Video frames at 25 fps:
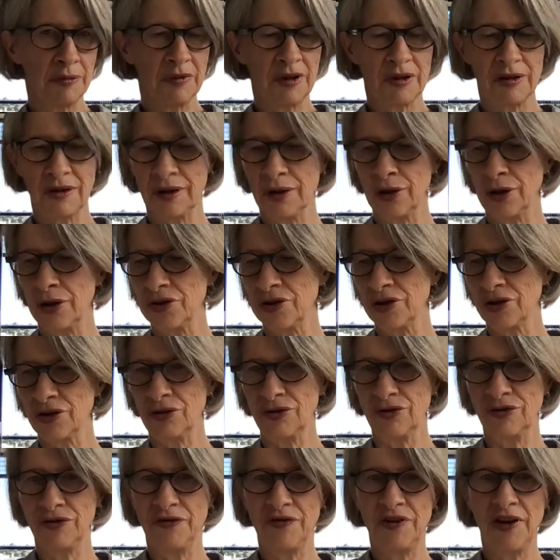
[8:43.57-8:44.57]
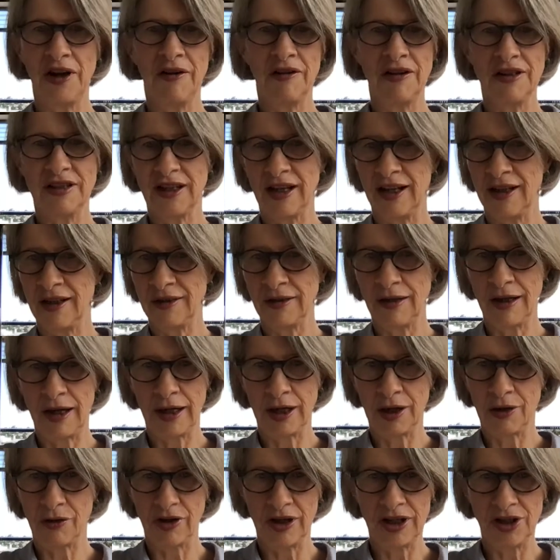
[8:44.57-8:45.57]
mythological fairy
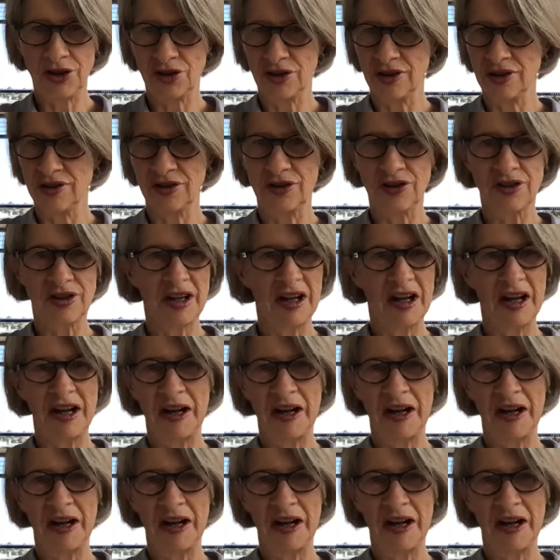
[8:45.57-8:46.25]
tale-like creatures,